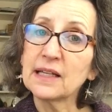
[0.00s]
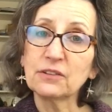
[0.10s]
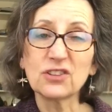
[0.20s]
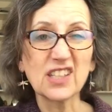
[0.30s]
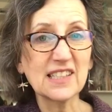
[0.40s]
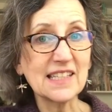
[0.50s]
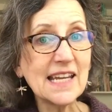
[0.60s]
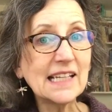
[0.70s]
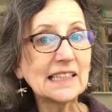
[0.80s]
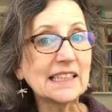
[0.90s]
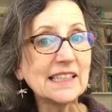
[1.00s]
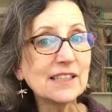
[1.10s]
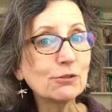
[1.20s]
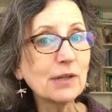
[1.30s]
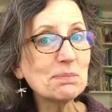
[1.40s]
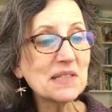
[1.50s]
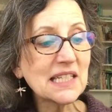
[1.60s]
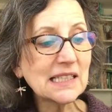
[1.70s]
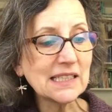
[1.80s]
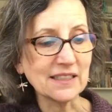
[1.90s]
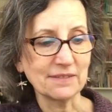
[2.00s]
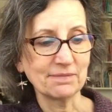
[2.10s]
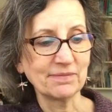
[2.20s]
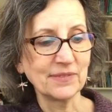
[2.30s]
that look snakily reptilian.